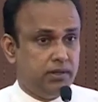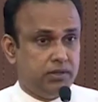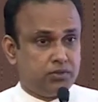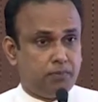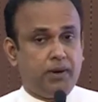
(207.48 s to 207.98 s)

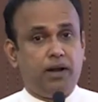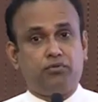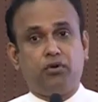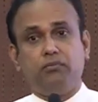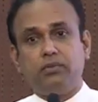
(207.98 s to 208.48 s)
So apart
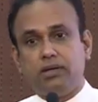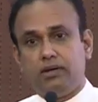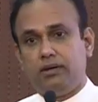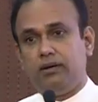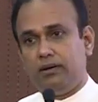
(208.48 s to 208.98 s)
from
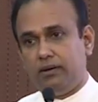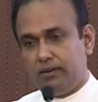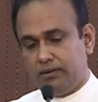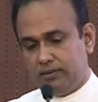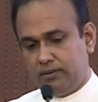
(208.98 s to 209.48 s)
the
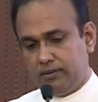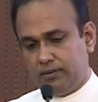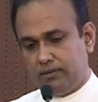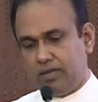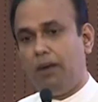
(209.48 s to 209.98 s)

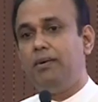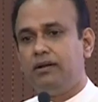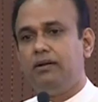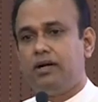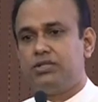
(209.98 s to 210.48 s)
garment
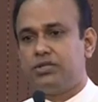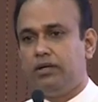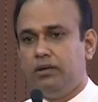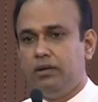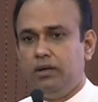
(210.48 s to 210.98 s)

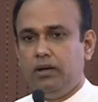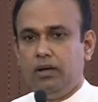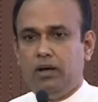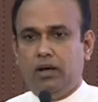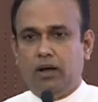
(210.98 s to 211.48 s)
industry,
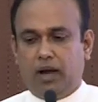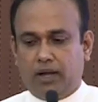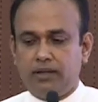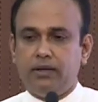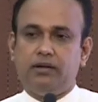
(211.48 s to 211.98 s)

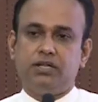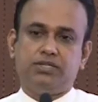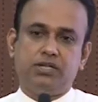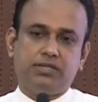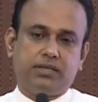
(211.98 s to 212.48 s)
other
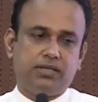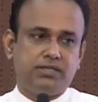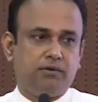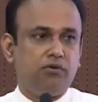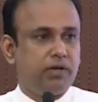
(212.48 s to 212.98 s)
industrial
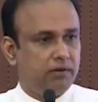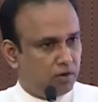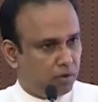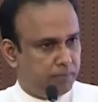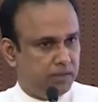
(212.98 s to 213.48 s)
sectors have not
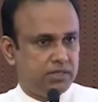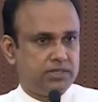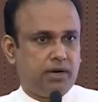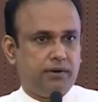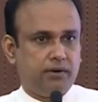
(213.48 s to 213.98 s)
developed in this
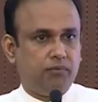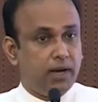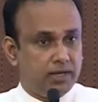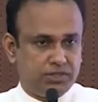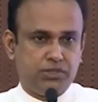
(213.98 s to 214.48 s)
country. Why
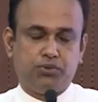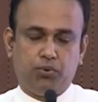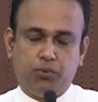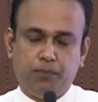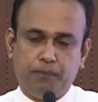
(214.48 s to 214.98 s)
is it so?